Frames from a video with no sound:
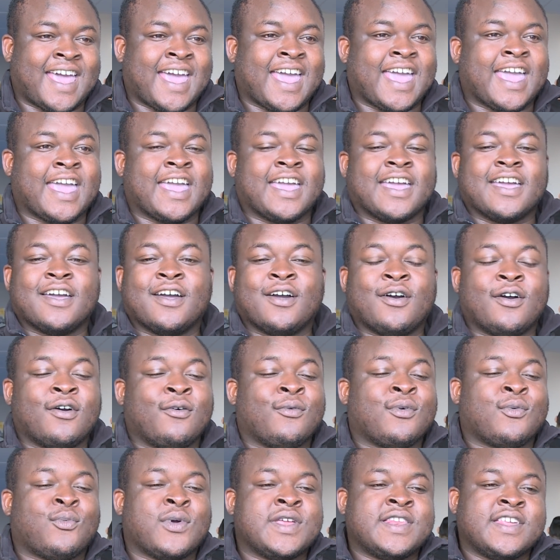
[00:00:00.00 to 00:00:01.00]
Hey,
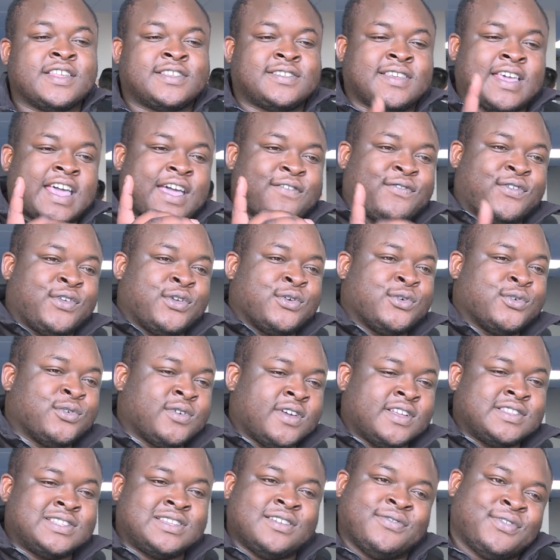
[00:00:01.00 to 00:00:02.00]
we need to have
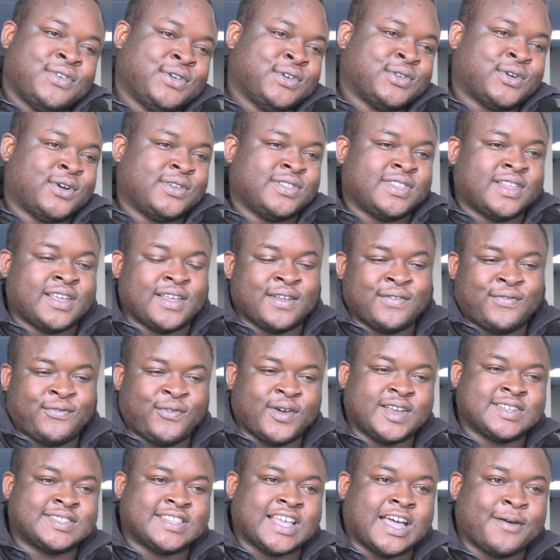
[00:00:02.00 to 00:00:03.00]
you interviewed on the
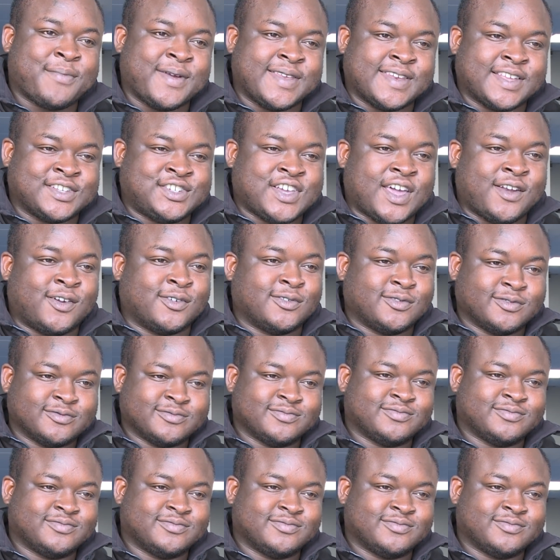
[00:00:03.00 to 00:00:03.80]
Freestyle Bender channel.